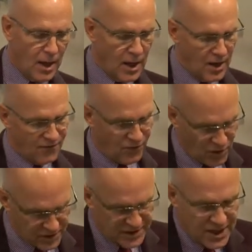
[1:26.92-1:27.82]

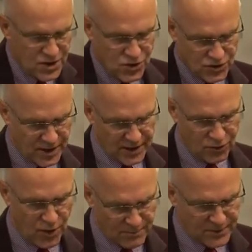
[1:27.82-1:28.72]
False teachers had
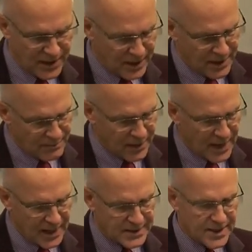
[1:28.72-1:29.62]
crept in and
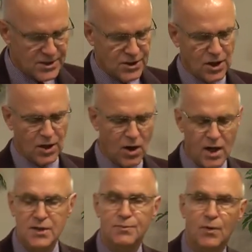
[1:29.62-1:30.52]
began teaching a
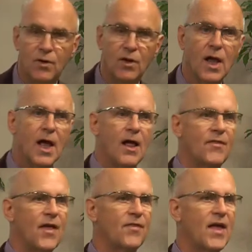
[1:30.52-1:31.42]
gospel
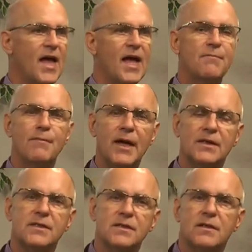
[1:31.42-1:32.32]
that they had
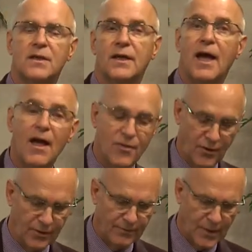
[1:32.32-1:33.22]
mixed
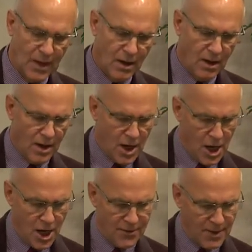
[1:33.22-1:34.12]
together.
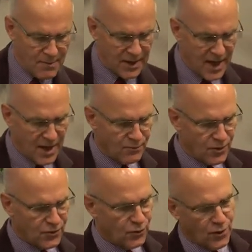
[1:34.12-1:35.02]
They began
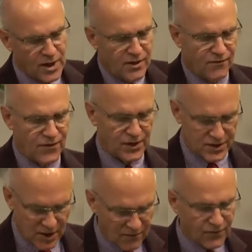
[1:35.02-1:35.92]
with Greek
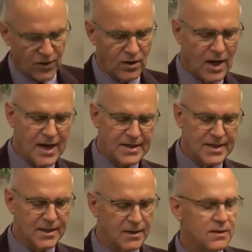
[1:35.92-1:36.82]
philosophical
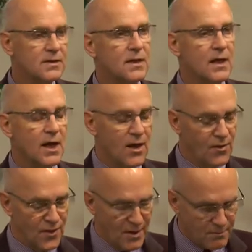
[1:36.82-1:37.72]
ideas.
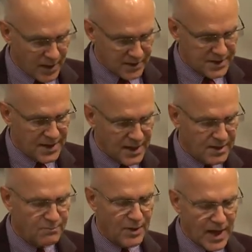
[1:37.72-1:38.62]
They mixed
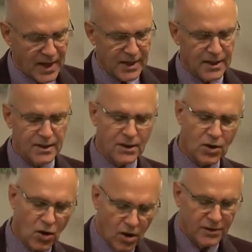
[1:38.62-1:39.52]
in pagan
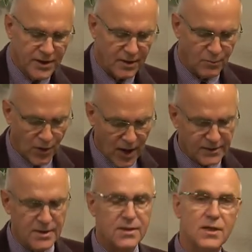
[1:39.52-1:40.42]
cultic
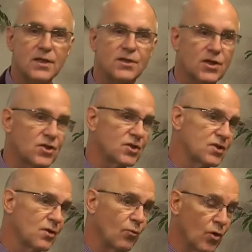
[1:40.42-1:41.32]
practices such
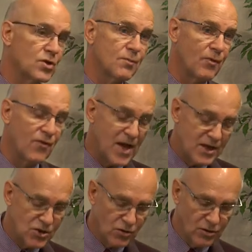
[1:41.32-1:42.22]
as the worship of
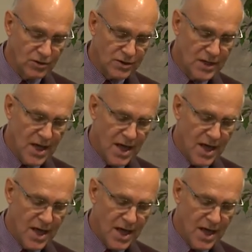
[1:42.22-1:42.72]
angels.